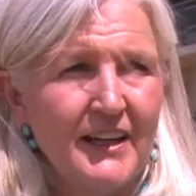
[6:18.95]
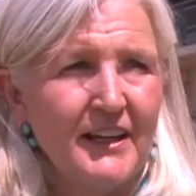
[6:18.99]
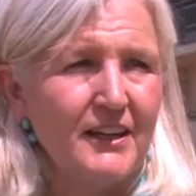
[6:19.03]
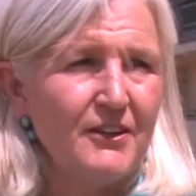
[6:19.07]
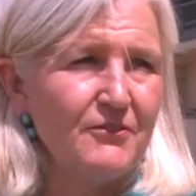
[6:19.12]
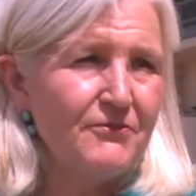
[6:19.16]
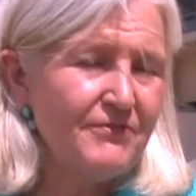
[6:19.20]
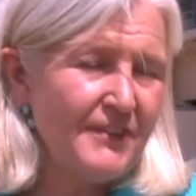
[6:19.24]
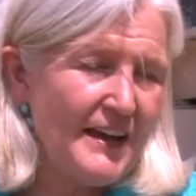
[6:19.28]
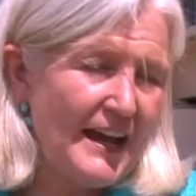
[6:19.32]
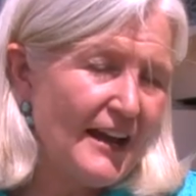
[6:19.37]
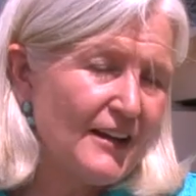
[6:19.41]

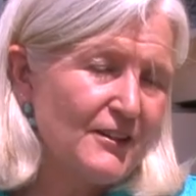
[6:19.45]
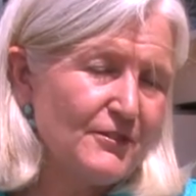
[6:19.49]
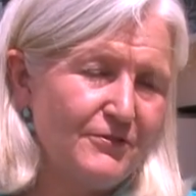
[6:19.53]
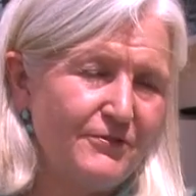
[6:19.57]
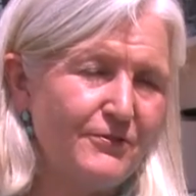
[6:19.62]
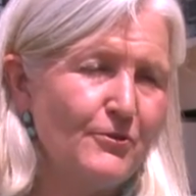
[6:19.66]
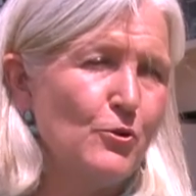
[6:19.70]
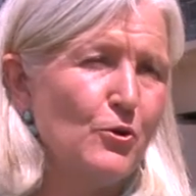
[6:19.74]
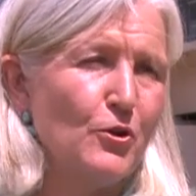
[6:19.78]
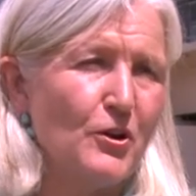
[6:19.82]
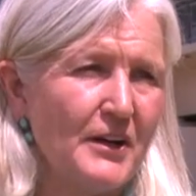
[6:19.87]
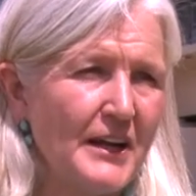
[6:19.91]
In fact,
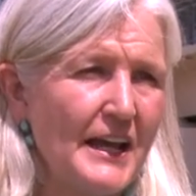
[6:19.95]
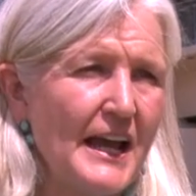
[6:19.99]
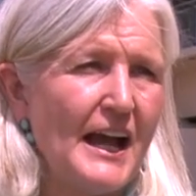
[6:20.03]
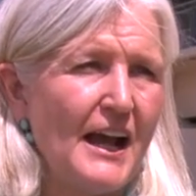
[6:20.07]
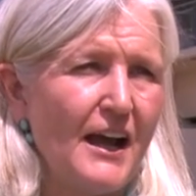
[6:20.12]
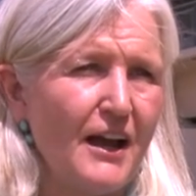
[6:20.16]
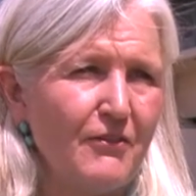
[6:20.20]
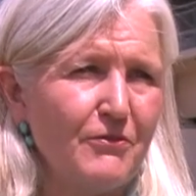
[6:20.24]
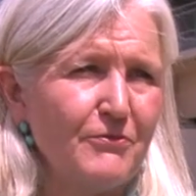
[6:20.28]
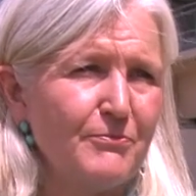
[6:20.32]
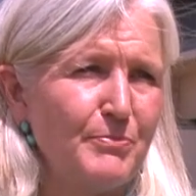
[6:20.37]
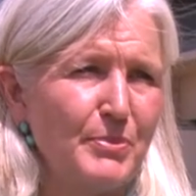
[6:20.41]

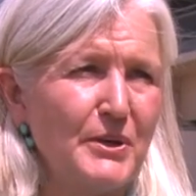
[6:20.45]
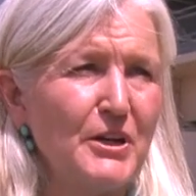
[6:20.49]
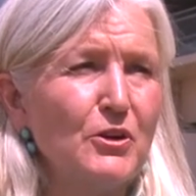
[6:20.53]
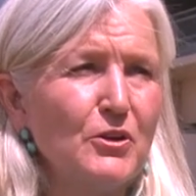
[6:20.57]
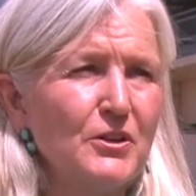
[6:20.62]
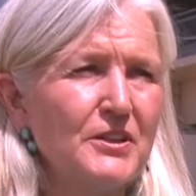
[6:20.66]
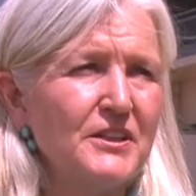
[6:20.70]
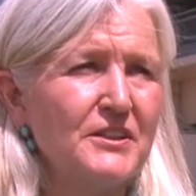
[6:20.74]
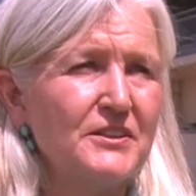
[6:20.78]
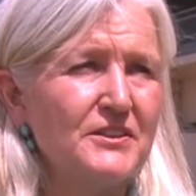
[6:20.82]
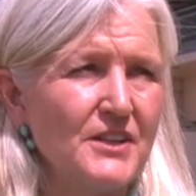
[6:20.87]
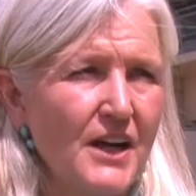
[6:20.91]
$4.5
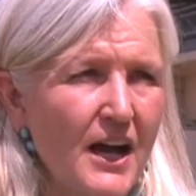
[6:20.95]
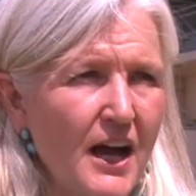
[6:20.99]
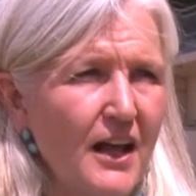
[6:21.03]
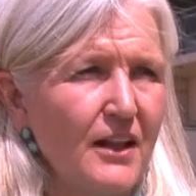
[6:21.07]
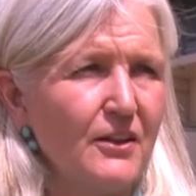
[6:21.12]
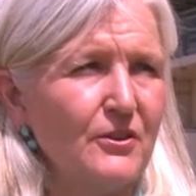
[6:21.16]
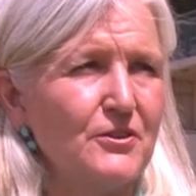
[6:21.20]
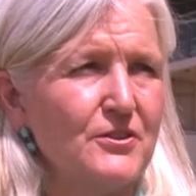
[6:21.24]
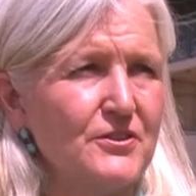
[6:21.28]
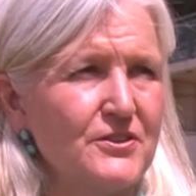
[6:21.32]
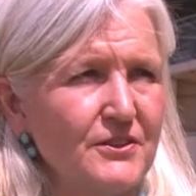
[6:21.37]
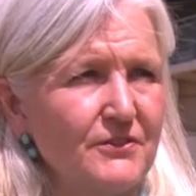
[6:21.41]
billion
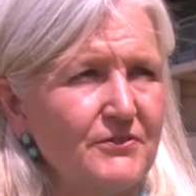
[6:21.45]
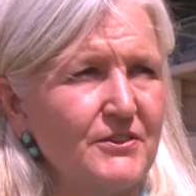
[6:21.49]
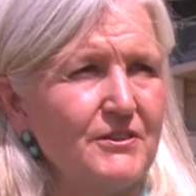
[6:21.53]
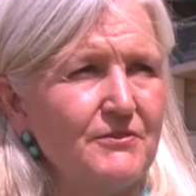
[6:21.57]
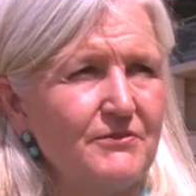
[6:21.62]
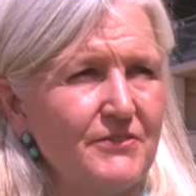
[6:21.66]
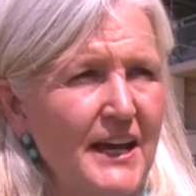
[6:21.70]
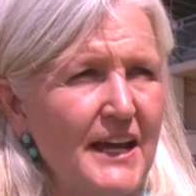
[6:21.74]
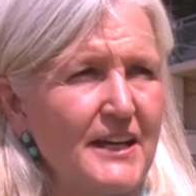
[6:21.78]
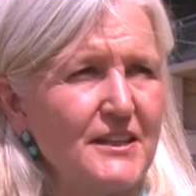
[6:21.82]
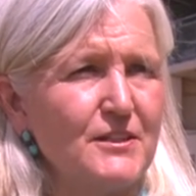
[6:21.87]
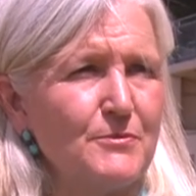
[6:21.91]
of
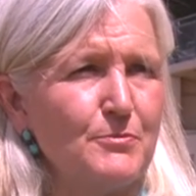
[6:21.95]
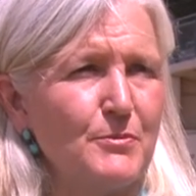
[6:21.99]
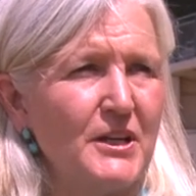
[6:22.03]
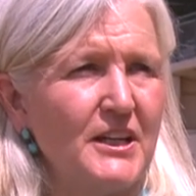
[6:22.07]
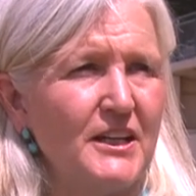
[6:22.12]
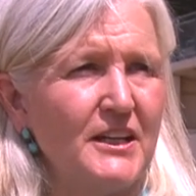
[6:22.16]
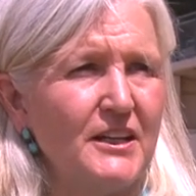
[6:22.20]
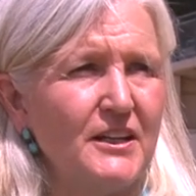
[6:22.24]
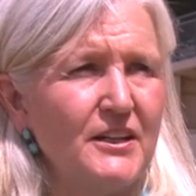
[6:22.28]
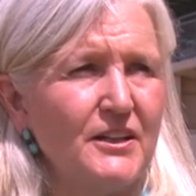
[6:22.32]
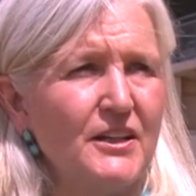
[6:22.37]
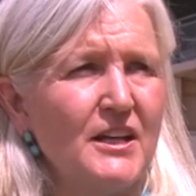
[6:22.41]

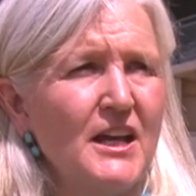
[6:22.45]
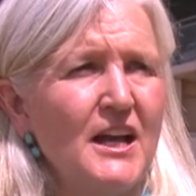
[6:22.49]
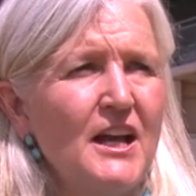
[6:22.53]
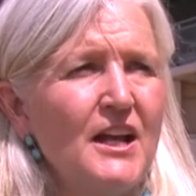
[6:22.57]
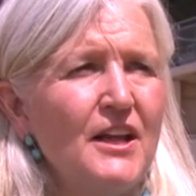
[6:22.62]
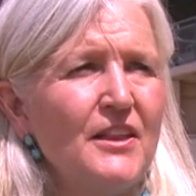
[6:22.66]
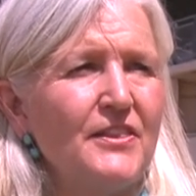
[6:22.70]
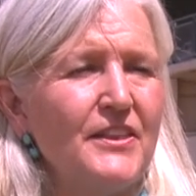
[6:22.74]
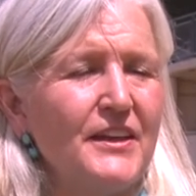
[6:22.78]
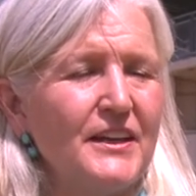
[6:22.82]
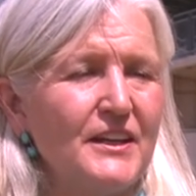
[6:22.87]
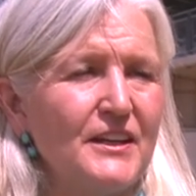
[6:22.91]
investment in
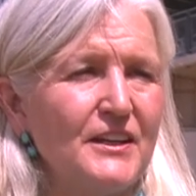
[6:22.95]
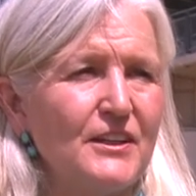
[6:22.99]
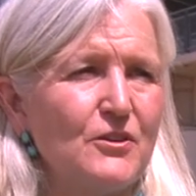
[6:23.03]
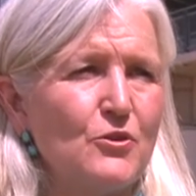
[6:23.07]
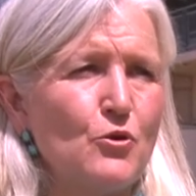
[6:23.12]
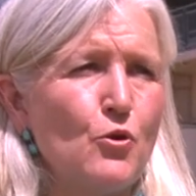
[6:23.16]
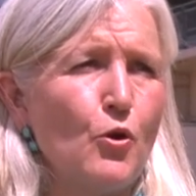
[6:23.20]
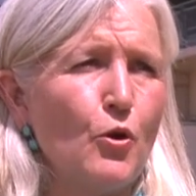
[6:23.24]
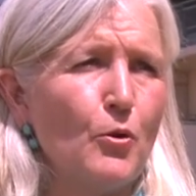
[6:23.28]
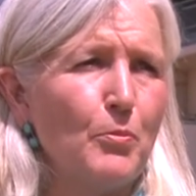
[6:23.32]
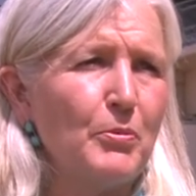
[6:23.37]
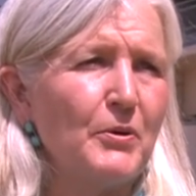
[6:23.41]
the
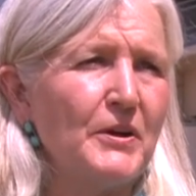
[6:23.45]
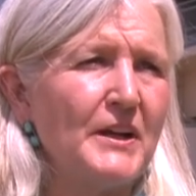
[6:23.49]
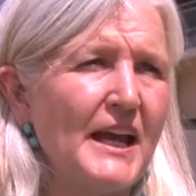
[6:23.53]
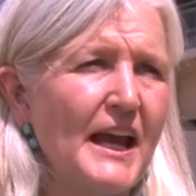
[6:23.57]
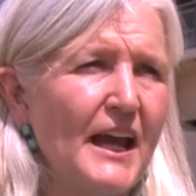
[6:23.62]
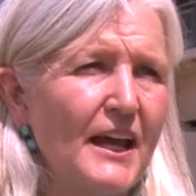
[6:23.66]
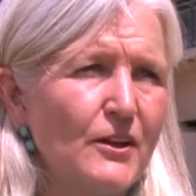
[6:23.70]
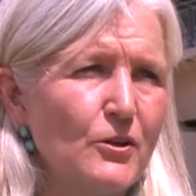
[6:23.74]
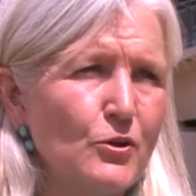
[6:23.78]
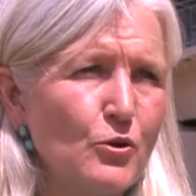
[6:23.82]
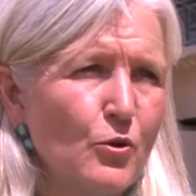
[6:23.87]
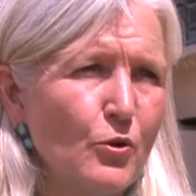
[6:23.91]
corporate
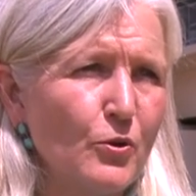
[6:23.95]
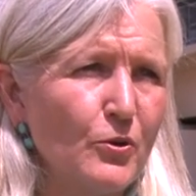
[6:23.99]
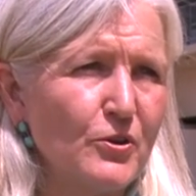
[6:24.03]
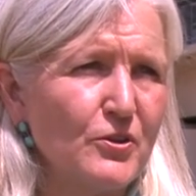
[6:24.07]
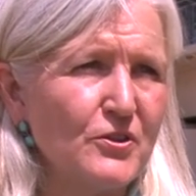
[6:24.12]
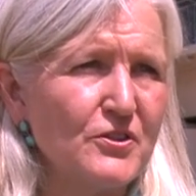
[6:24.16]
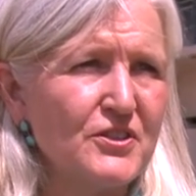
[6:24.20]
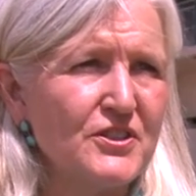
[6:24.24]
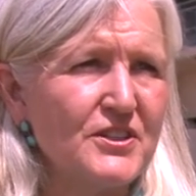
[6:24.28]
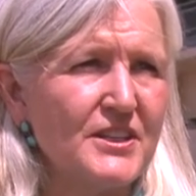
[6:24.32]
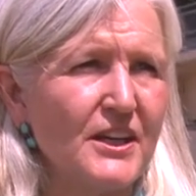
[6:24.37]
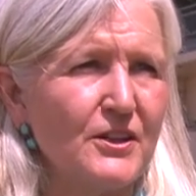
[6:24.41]

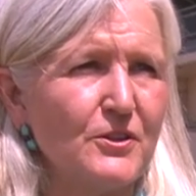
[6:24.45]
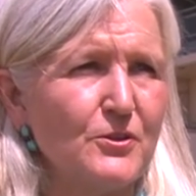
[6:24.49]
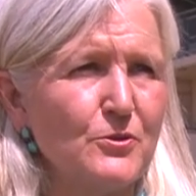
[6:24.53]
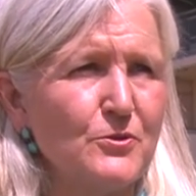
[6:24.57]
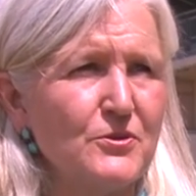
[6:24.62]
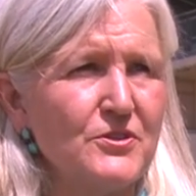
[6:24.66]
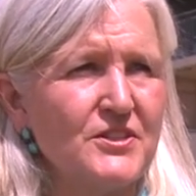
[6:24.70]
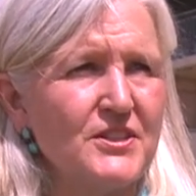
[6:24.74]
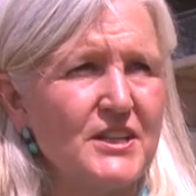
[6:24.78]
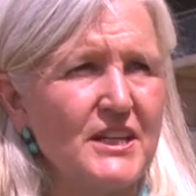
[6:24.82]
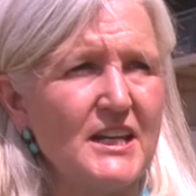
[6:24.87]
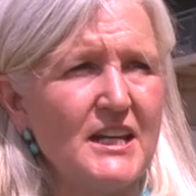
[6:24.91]
headquarters that you
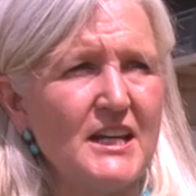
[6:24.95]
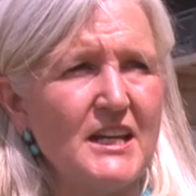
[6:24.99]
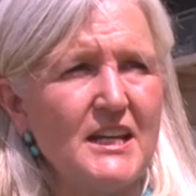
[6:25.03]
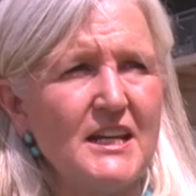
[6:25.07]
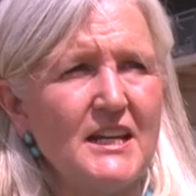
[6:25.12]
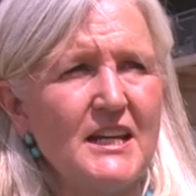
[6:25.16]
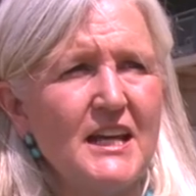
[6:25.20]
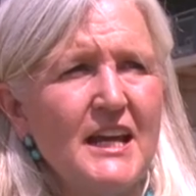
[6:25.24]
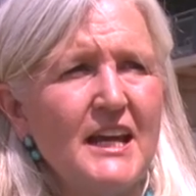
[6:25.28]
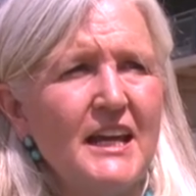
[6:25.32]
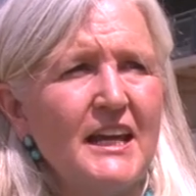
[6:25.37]
see,